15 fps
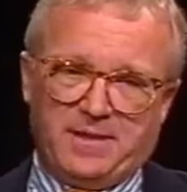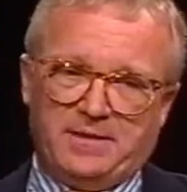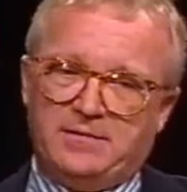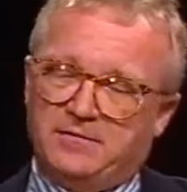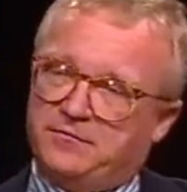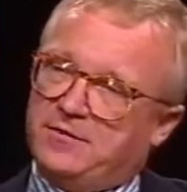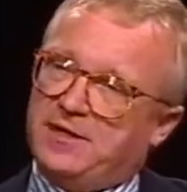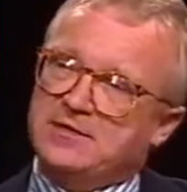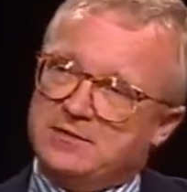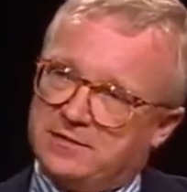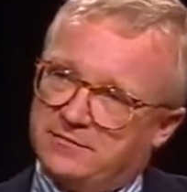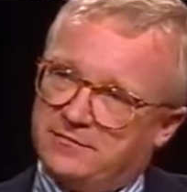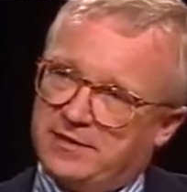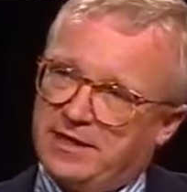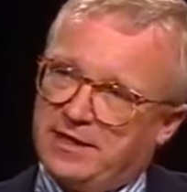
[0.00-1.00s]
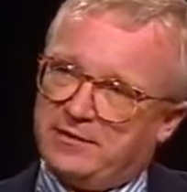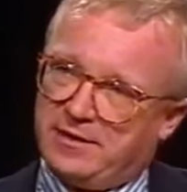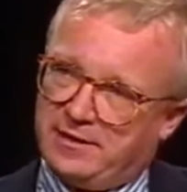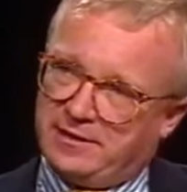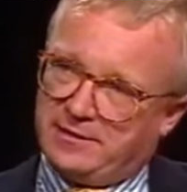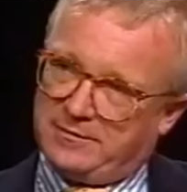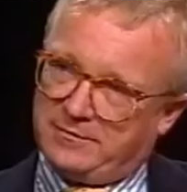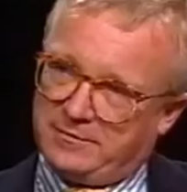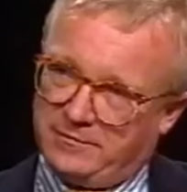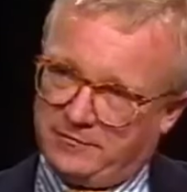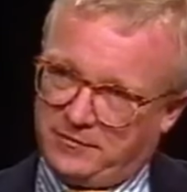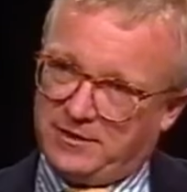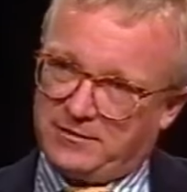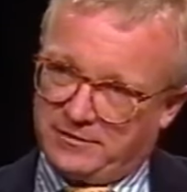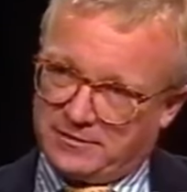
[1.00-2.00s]
defensive and
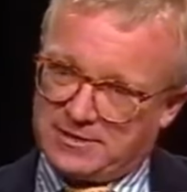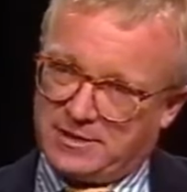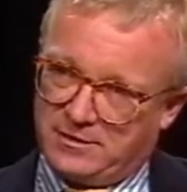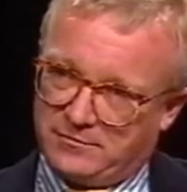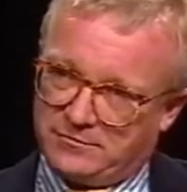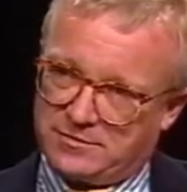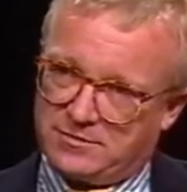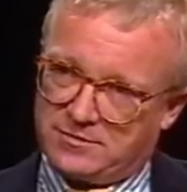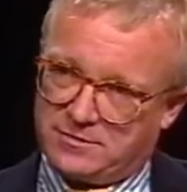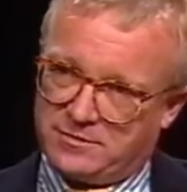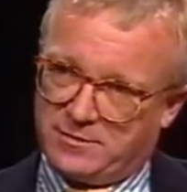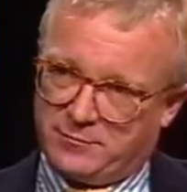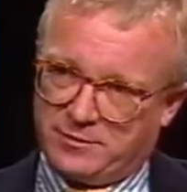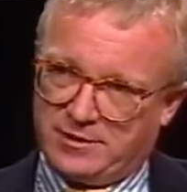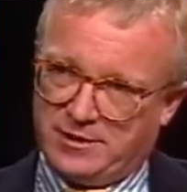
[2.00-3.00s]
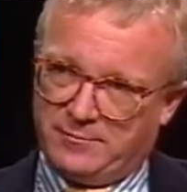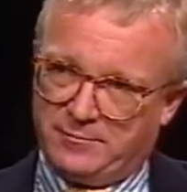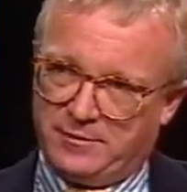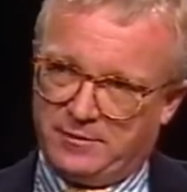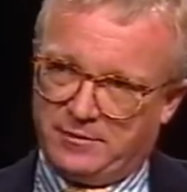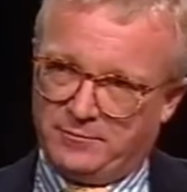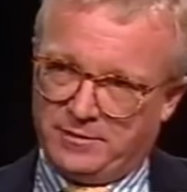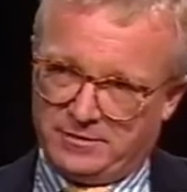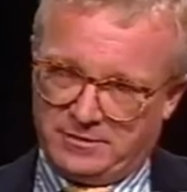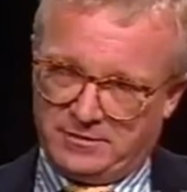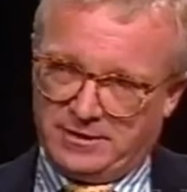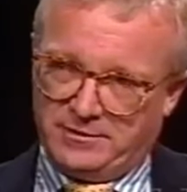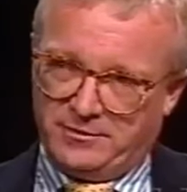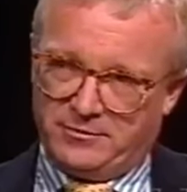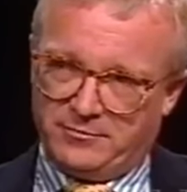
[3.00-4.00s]
defend ourselves so that we're not
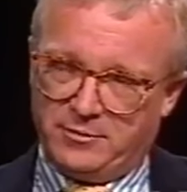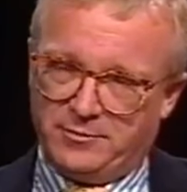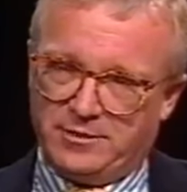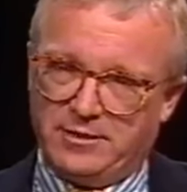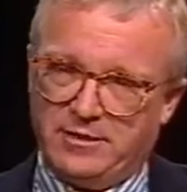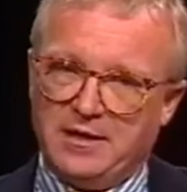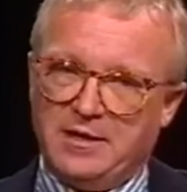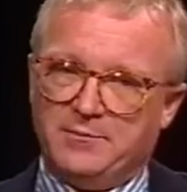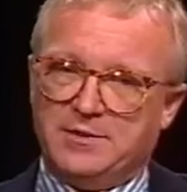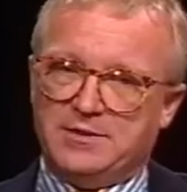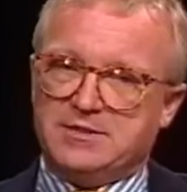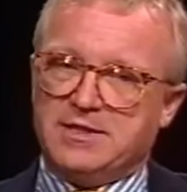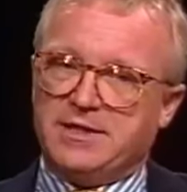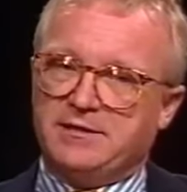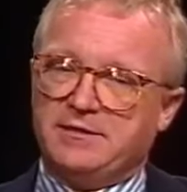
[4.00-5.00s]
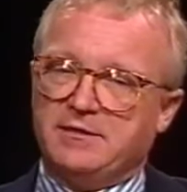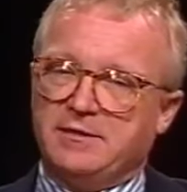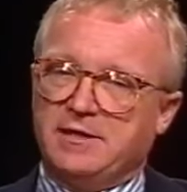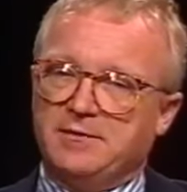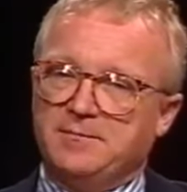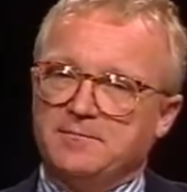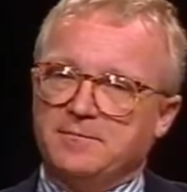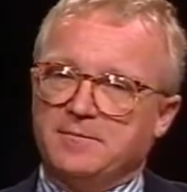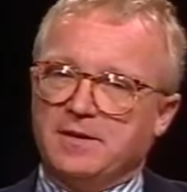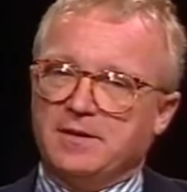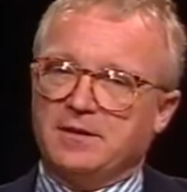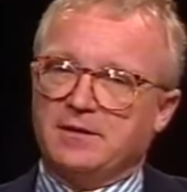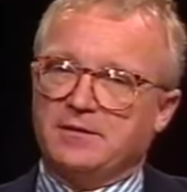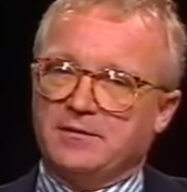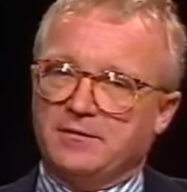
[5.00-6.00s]
misled through it. But secondly,
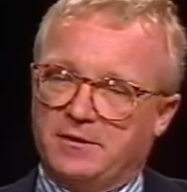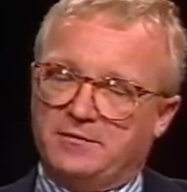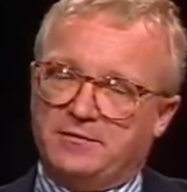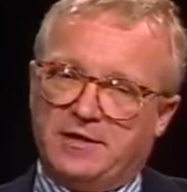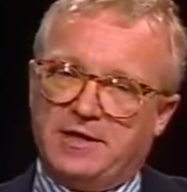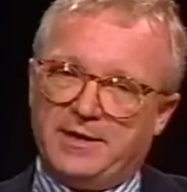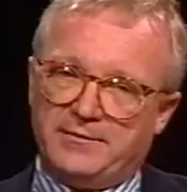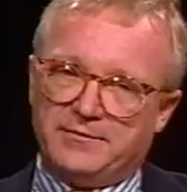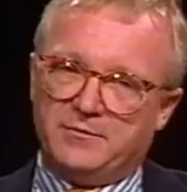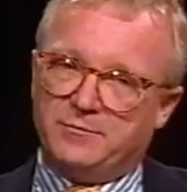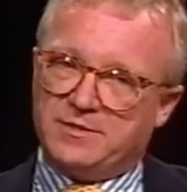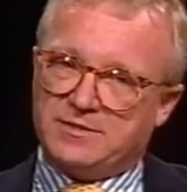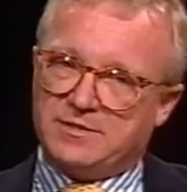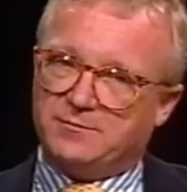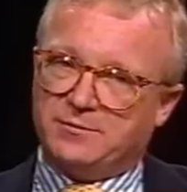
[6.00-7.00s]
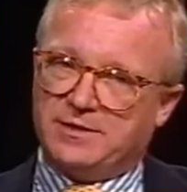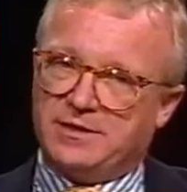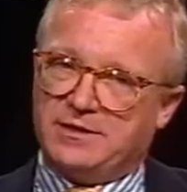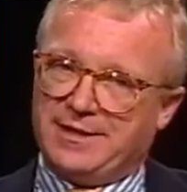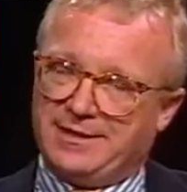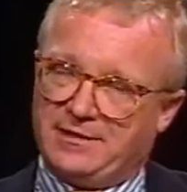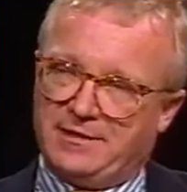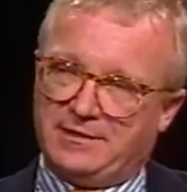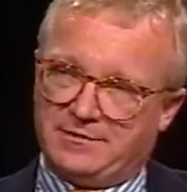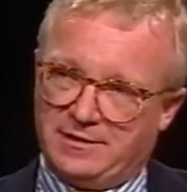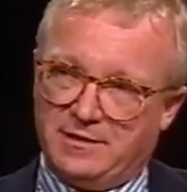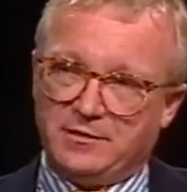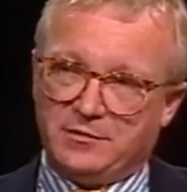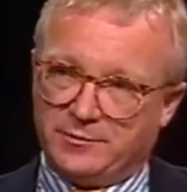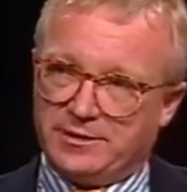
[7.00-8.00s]
there are times when we simply cannot
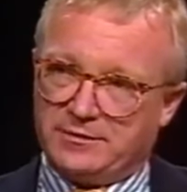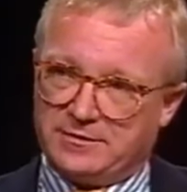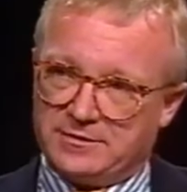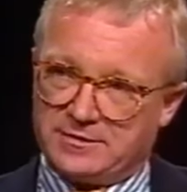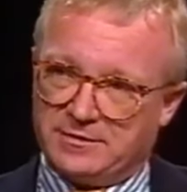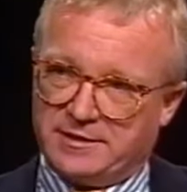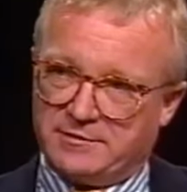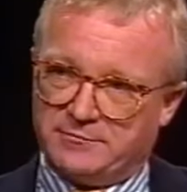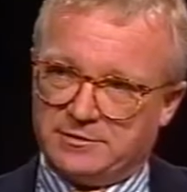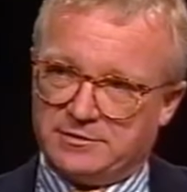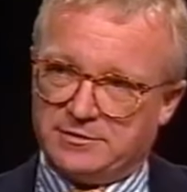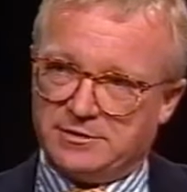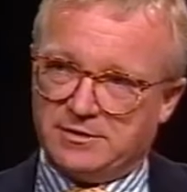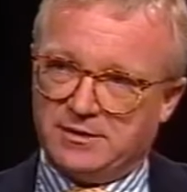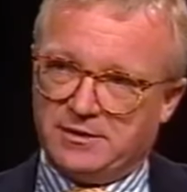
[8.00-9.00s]
tolerate this language.